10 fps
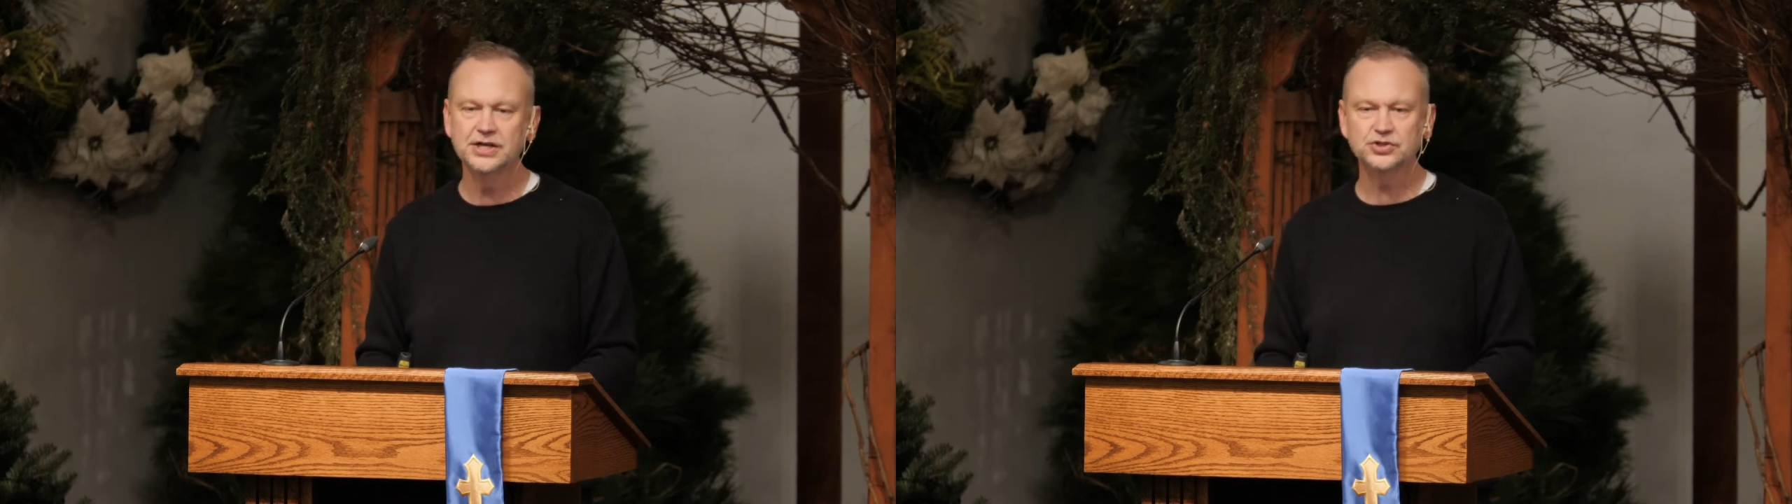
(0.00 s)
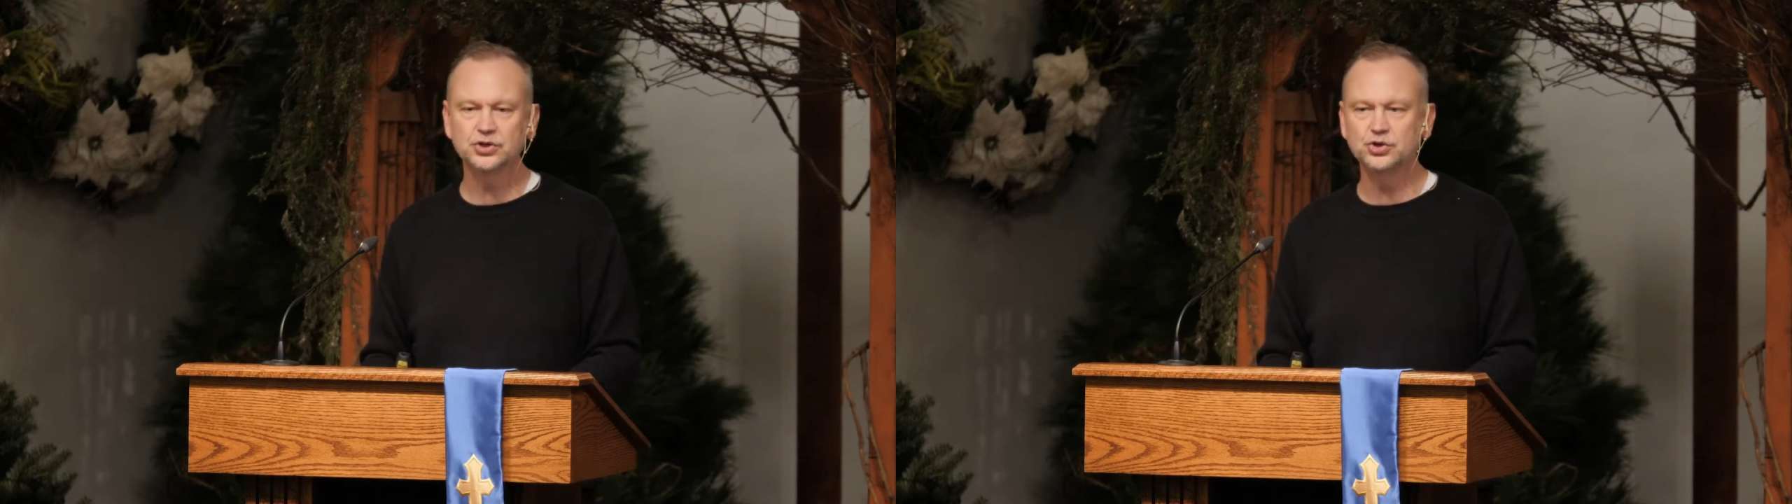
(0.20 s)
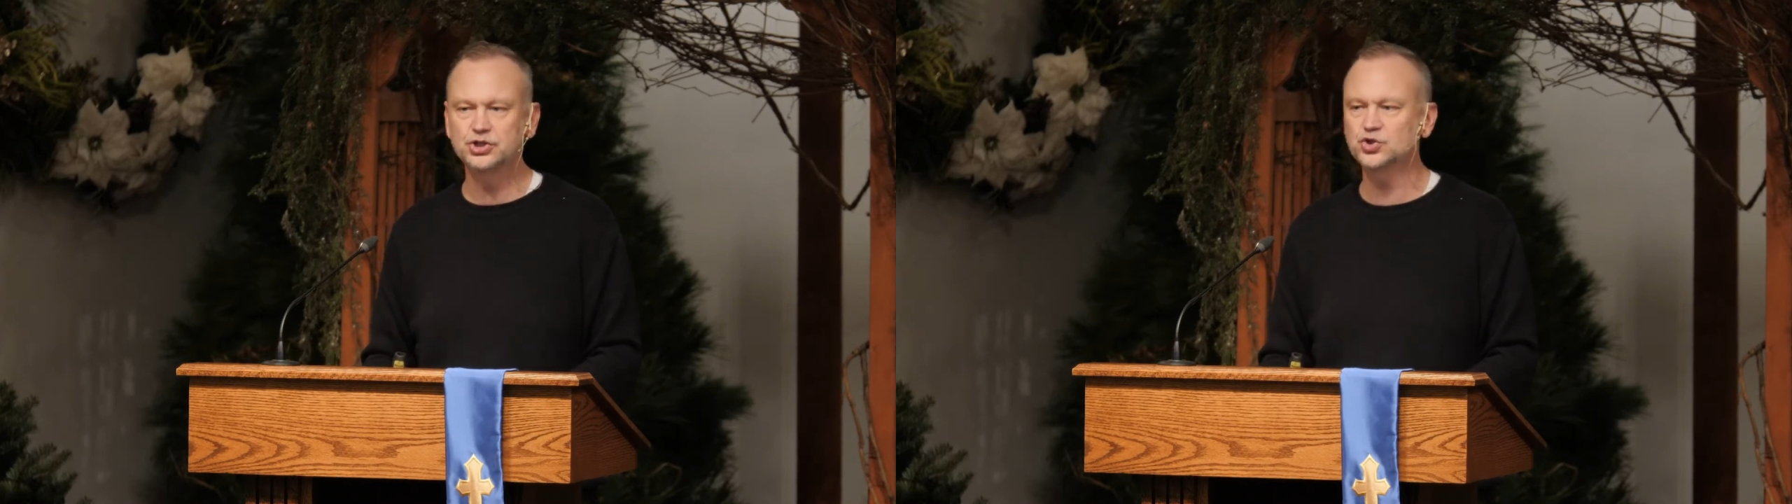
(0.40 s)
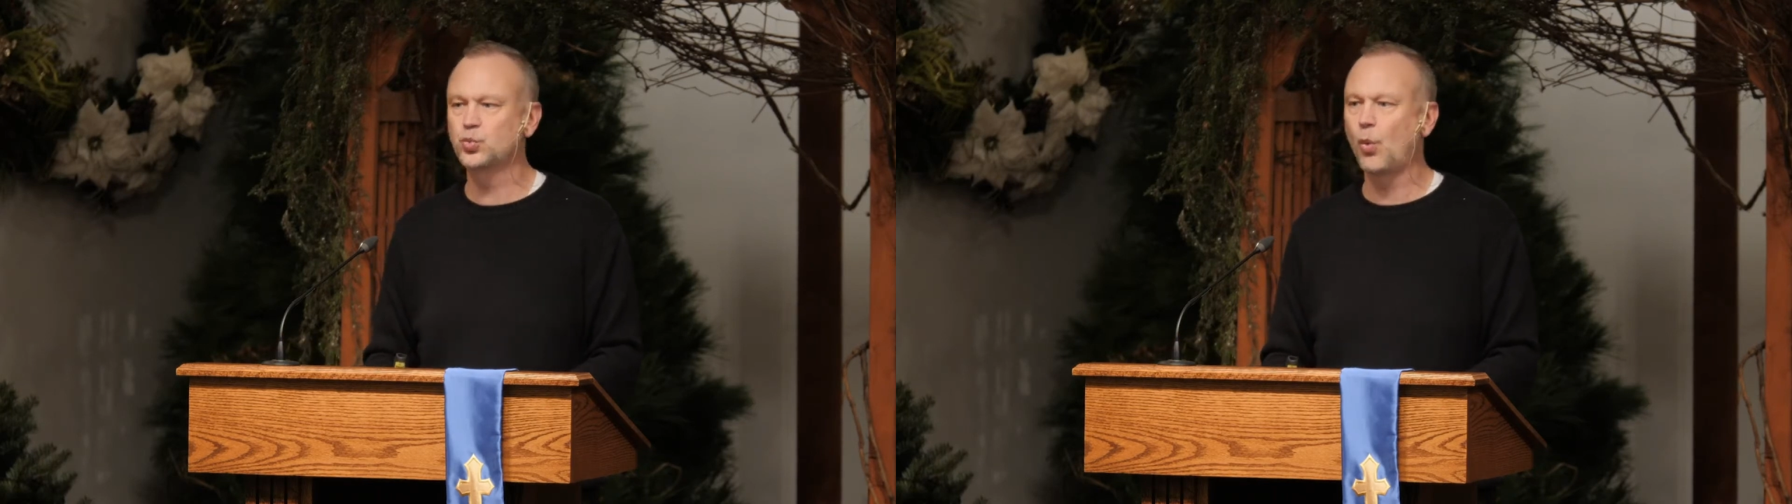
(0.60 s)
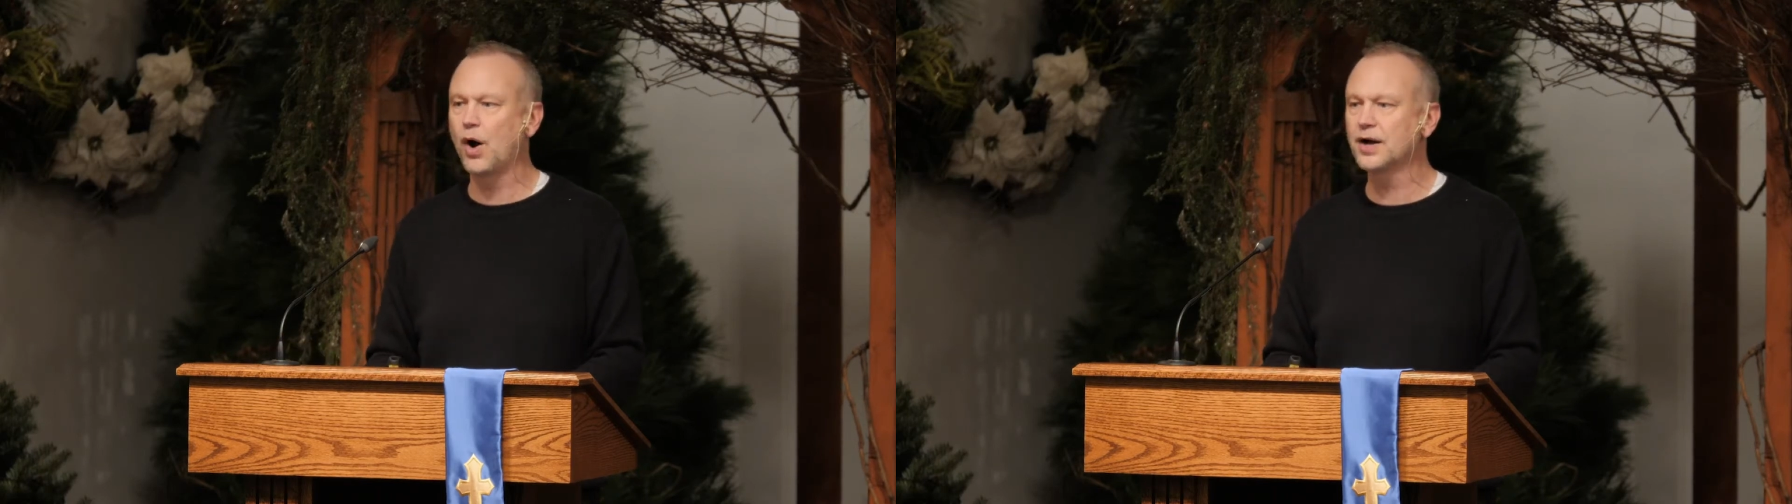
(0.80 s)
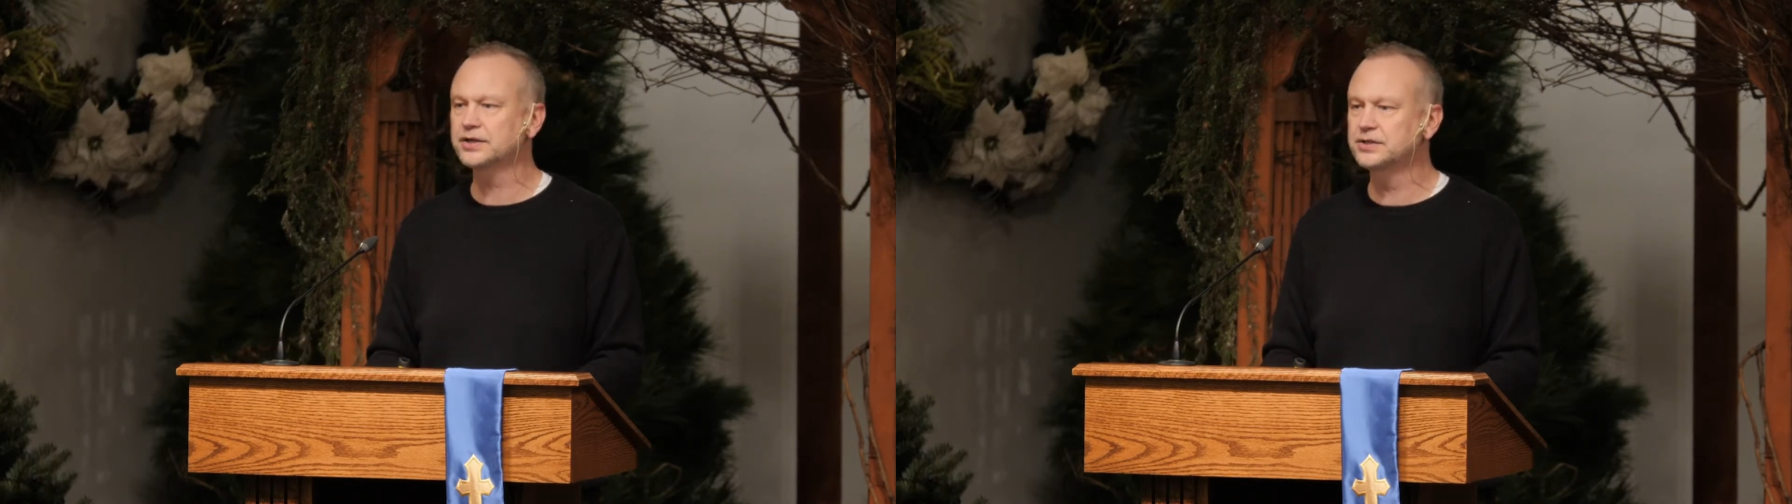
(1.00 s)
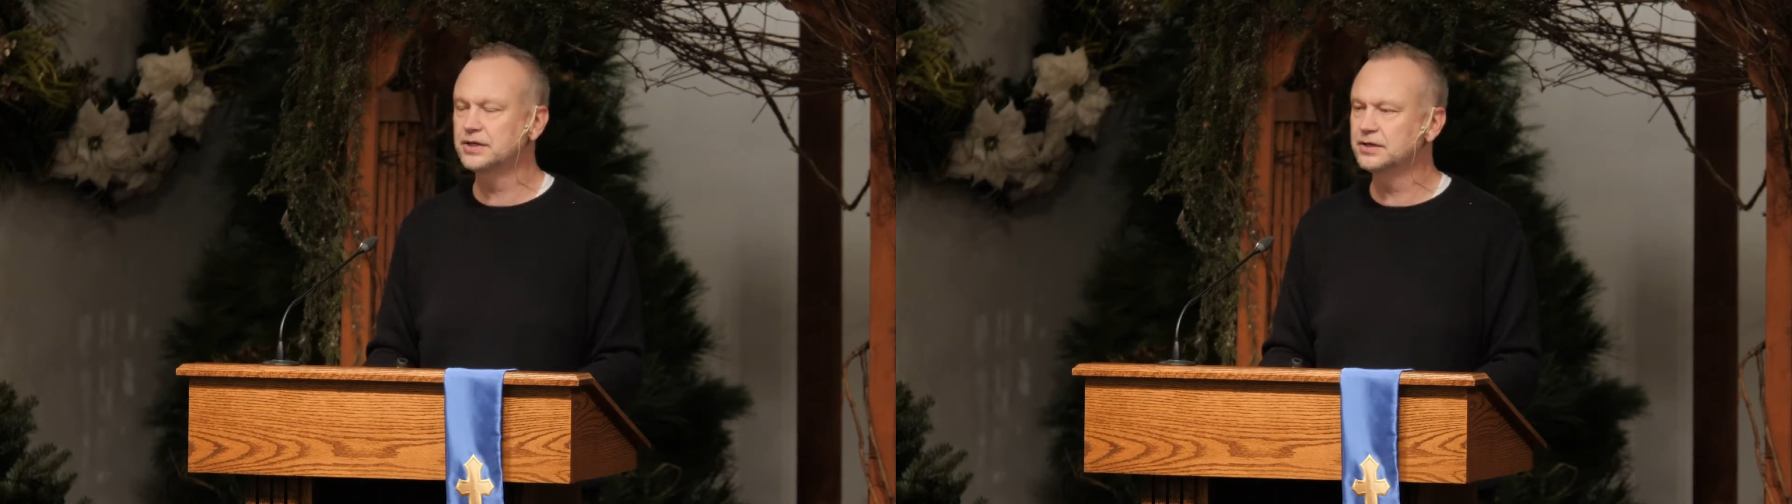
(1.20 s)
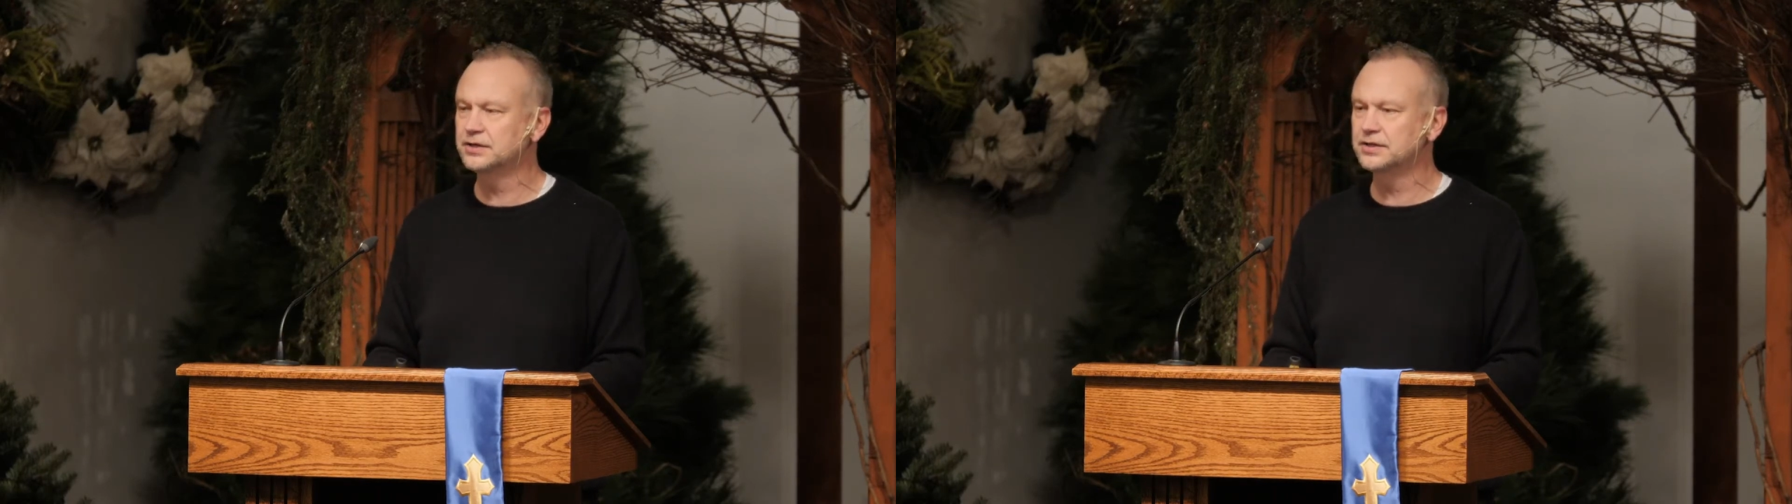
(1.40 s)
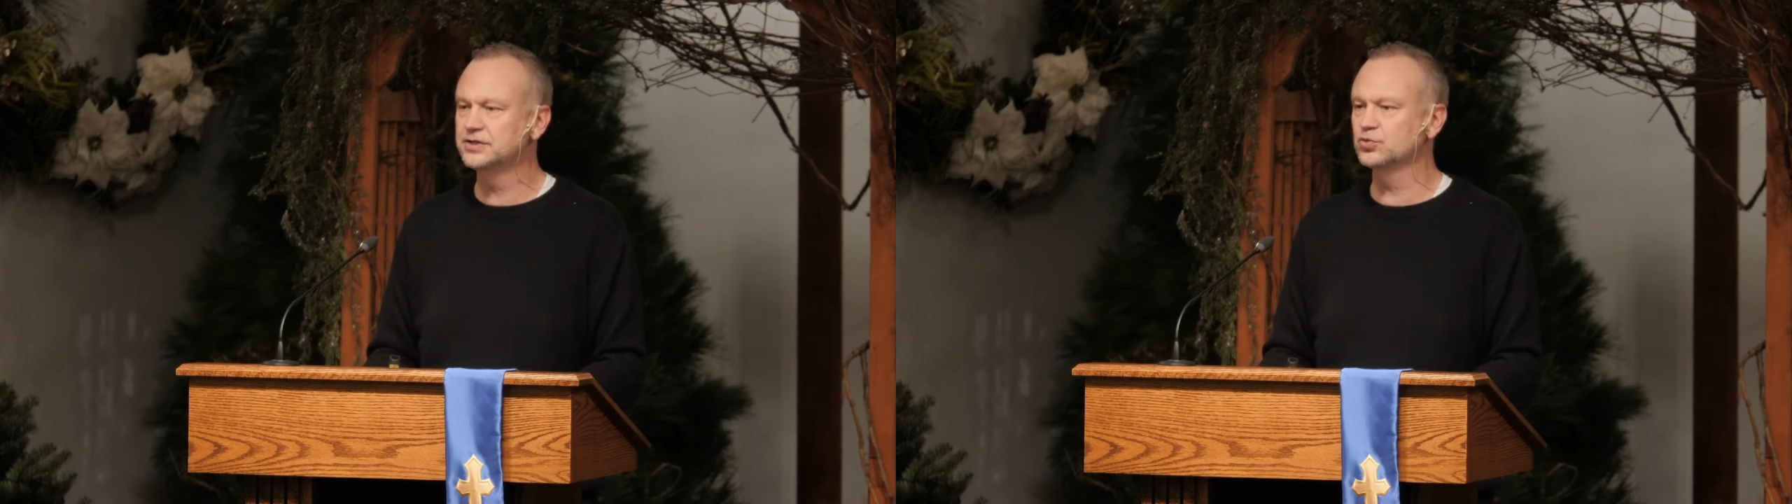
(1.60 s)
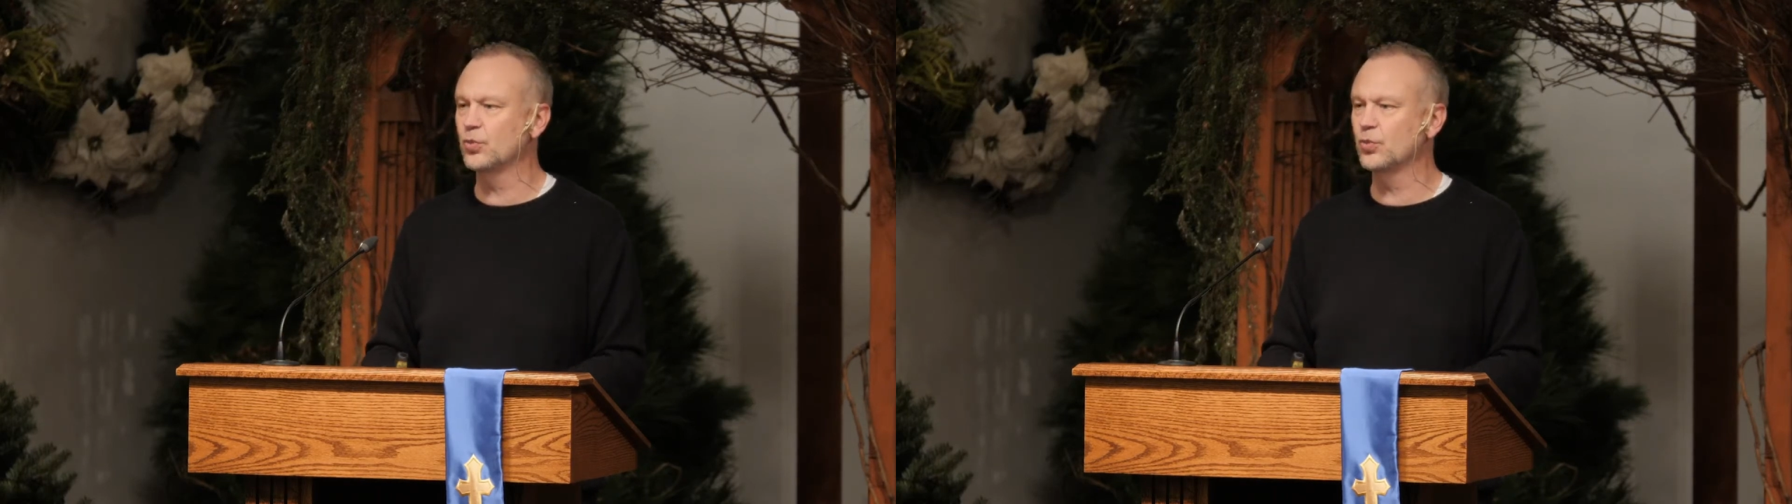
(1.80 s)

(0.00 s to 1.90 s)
So you just walked in this